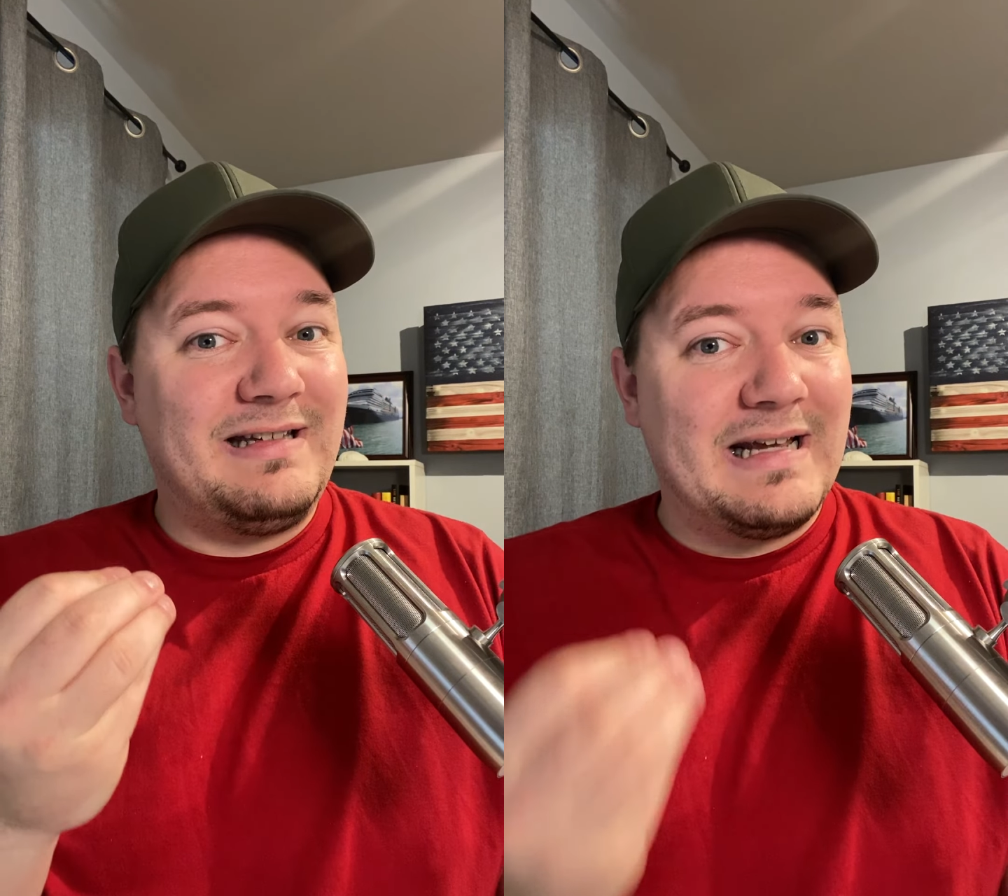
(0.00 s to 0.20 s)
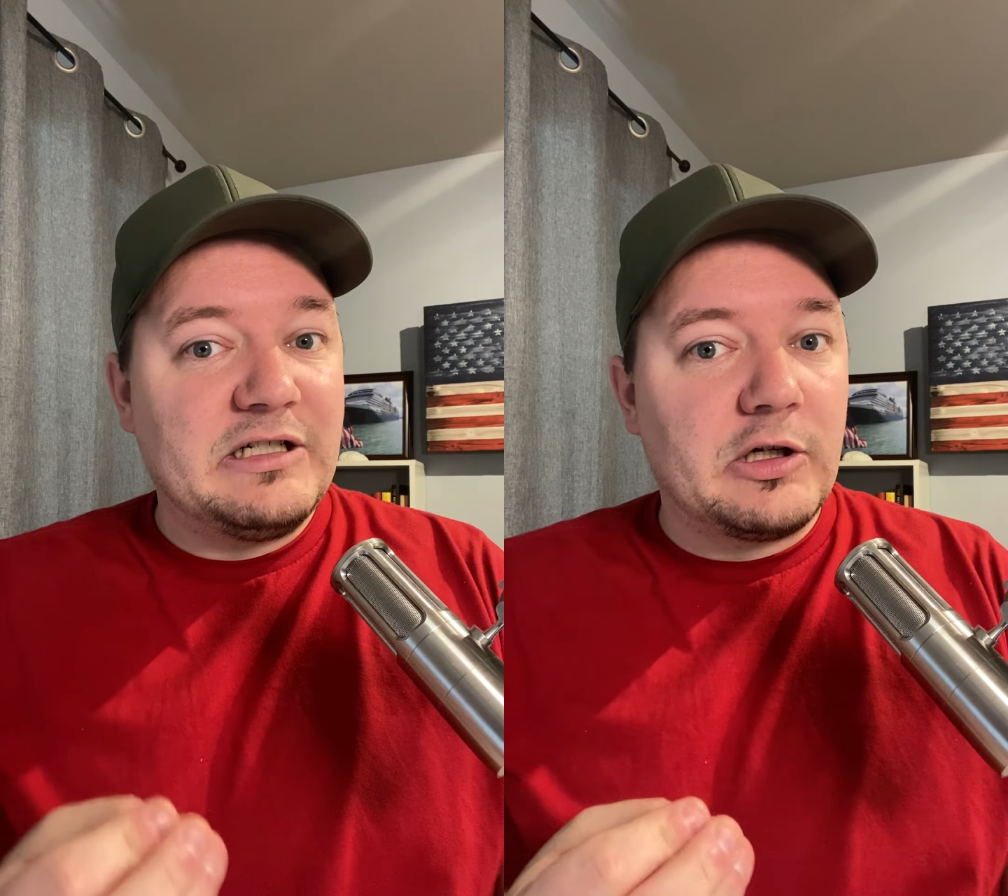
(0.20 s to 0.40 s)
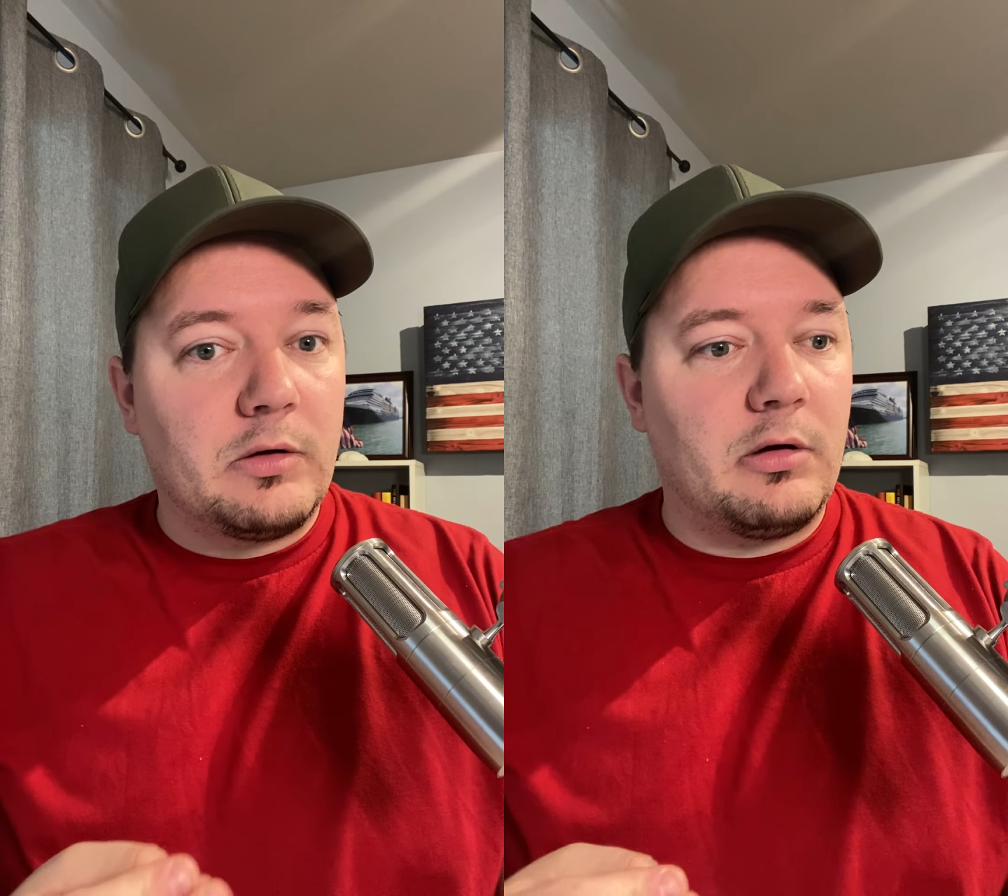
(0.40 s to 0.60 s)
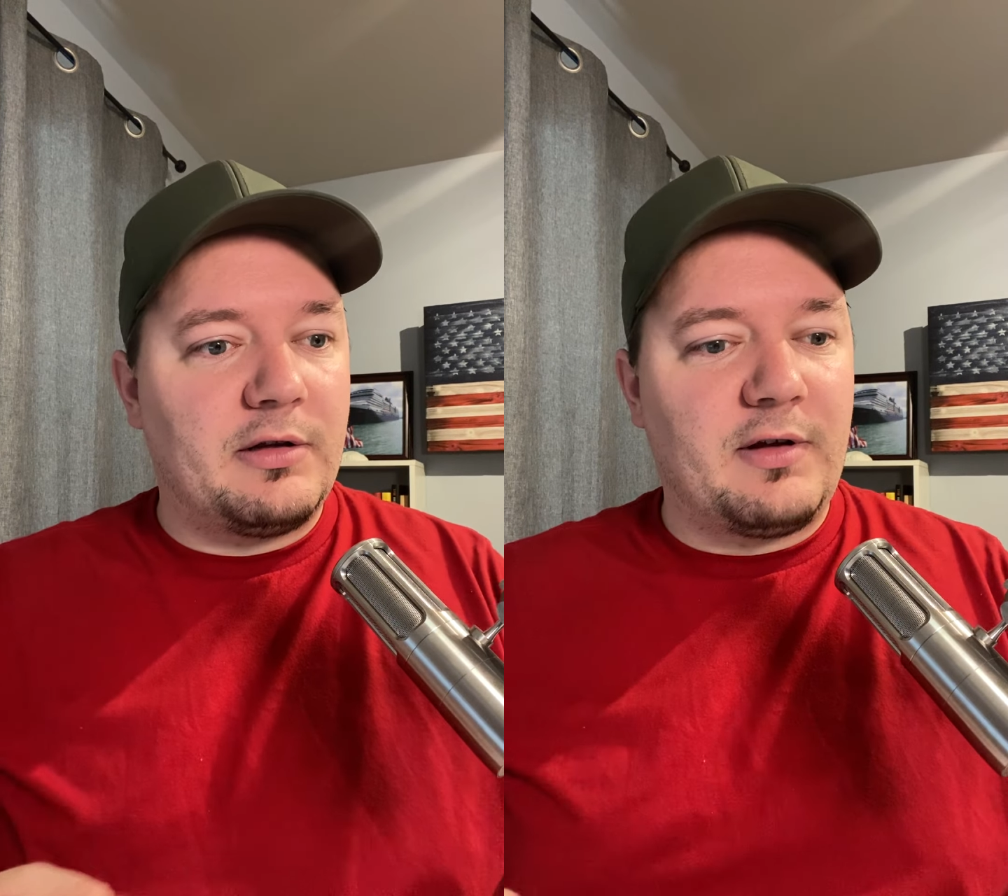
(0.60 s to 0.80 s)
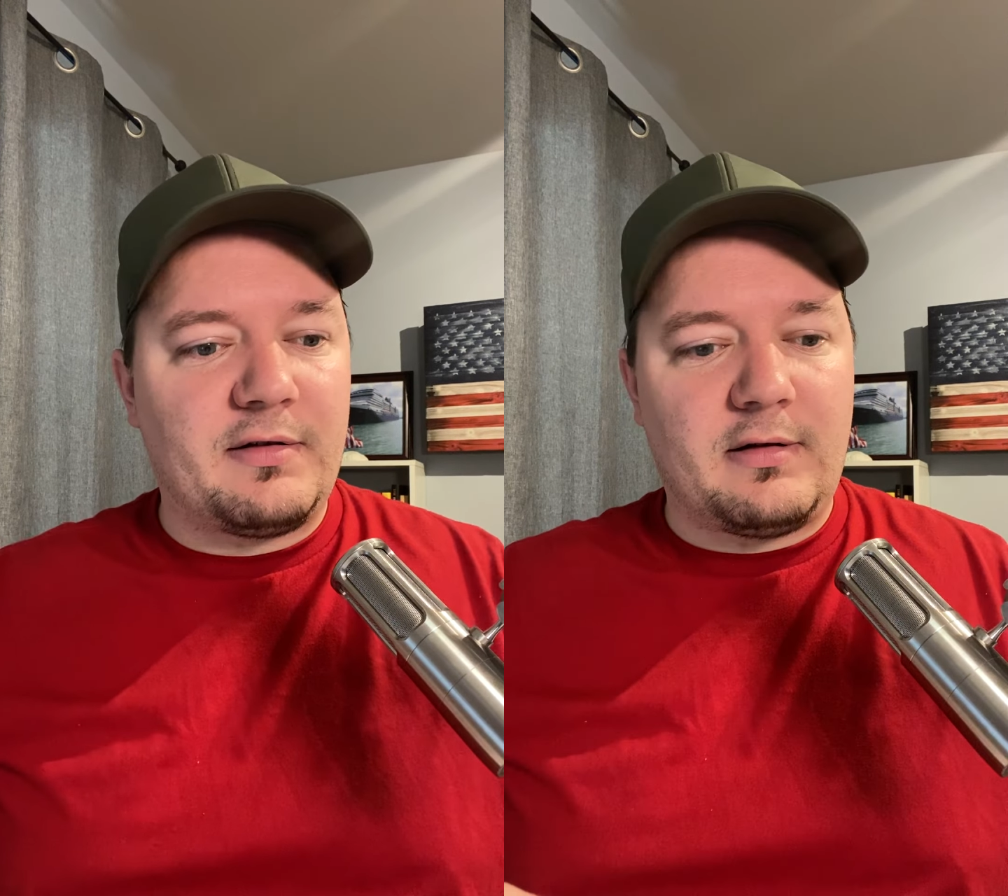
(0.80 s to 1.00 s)
digital, it
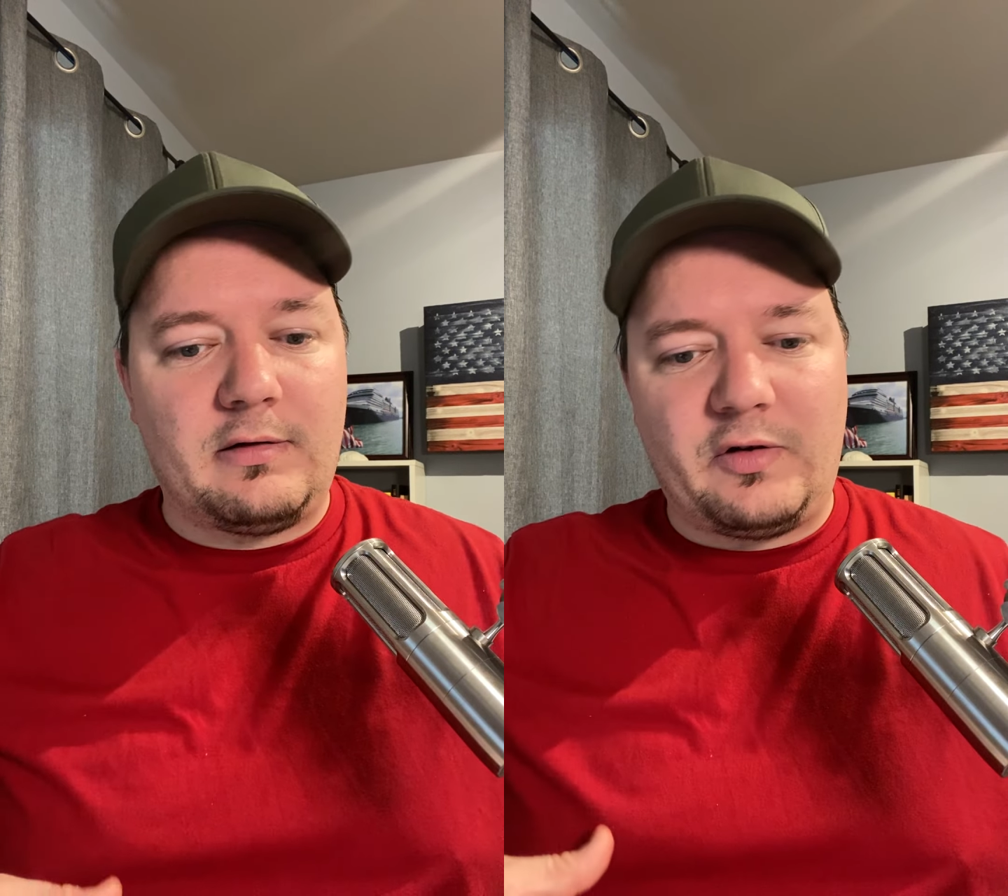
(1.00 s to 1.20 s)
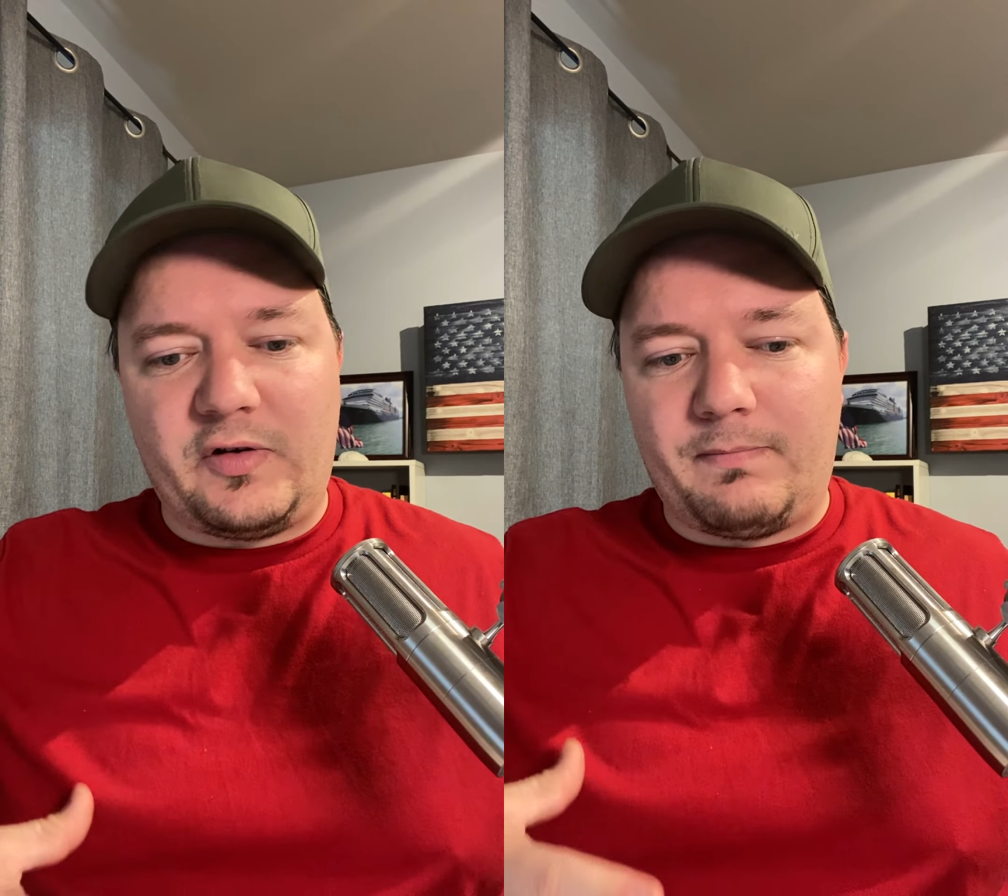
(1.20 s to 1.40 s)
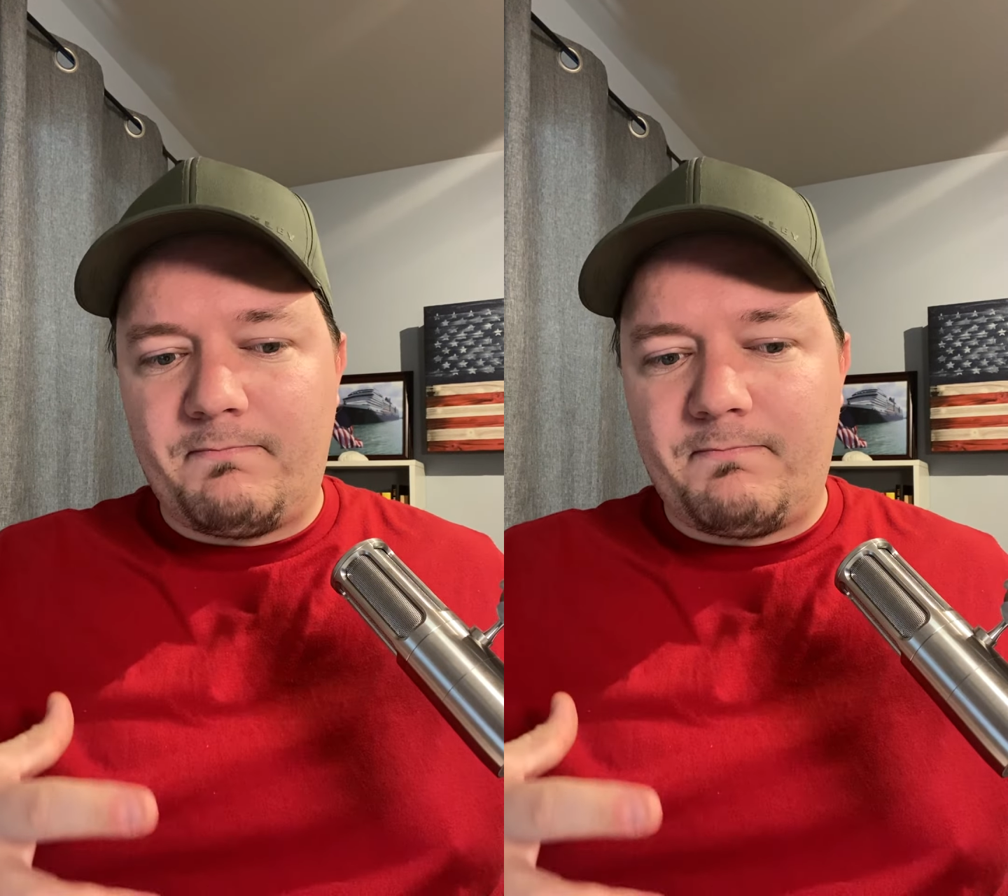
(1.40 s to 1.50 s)
doesn't